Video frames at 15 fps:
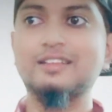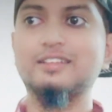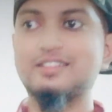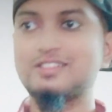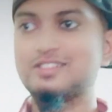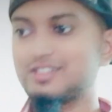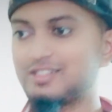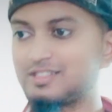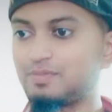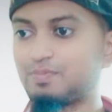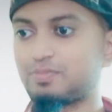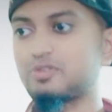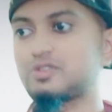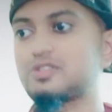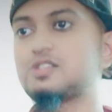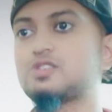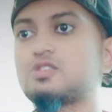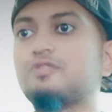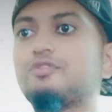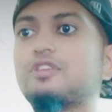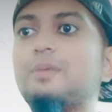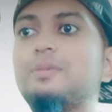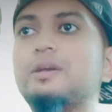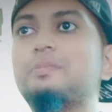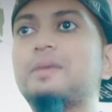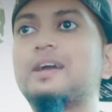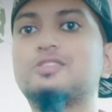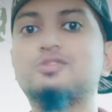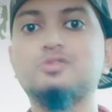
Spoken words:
That's just the process of coming back